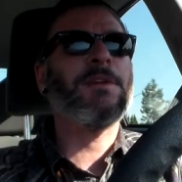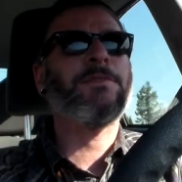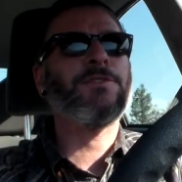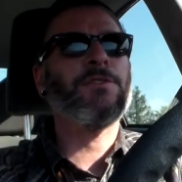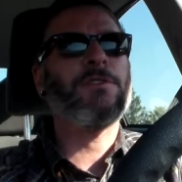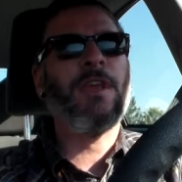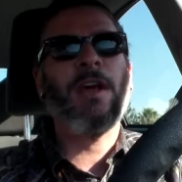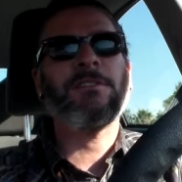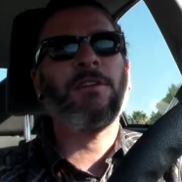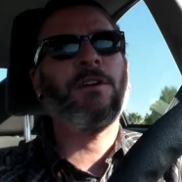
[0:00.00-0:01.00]
Make sure your
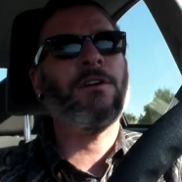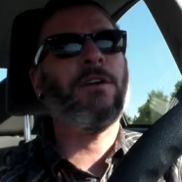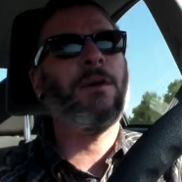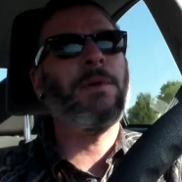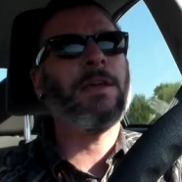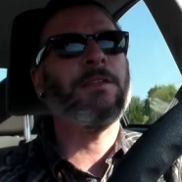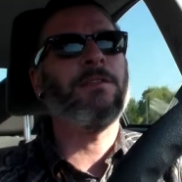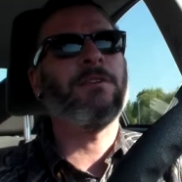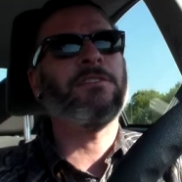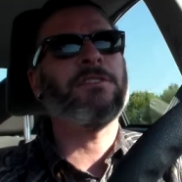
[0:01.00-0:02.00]
cats are making
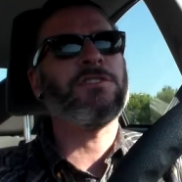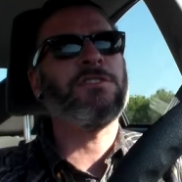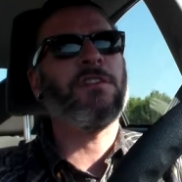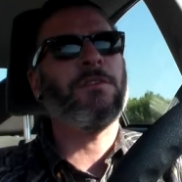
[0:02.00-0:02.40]
their own decisions